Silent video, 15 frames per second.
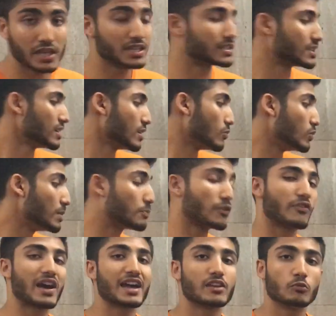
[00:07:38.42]
is we
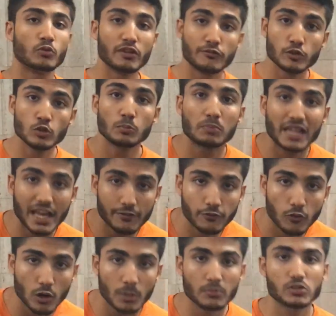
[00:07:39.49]
provide review
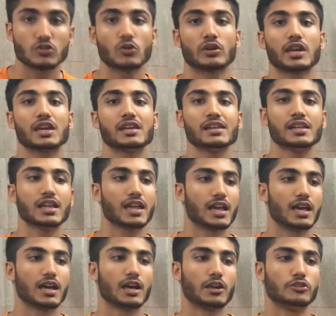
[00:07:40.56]
platforms, okay?
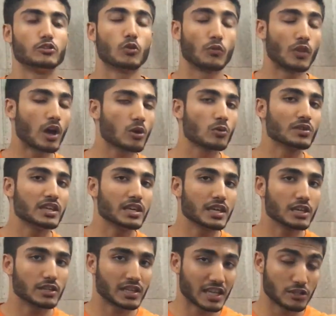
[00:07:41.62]
Not
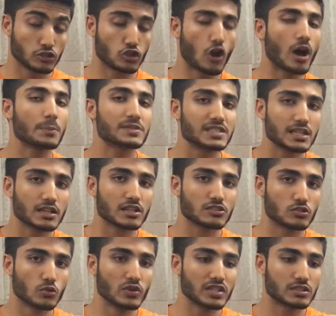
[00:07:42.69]
only can job
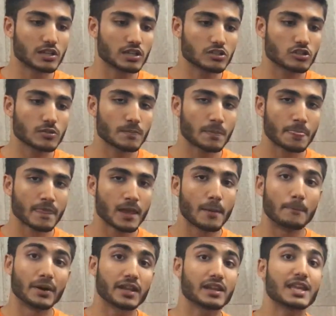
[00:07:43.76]
seekers do research,
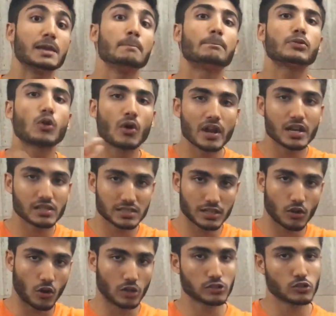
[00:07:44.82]
but employers
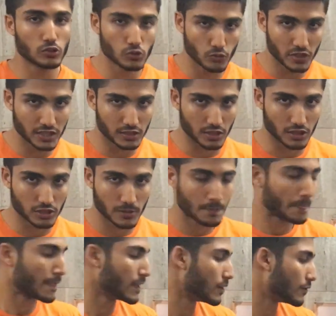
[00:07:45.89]
can also do research.
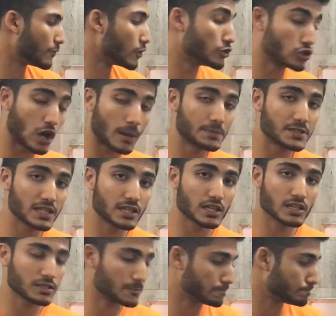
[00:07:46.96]
For job
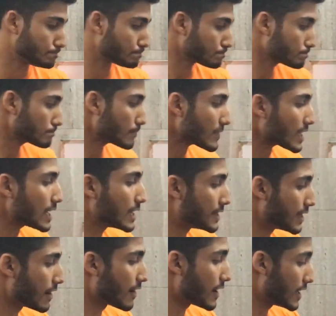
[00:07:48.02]
seekers,
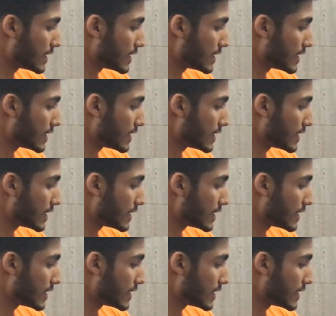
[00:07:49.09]
there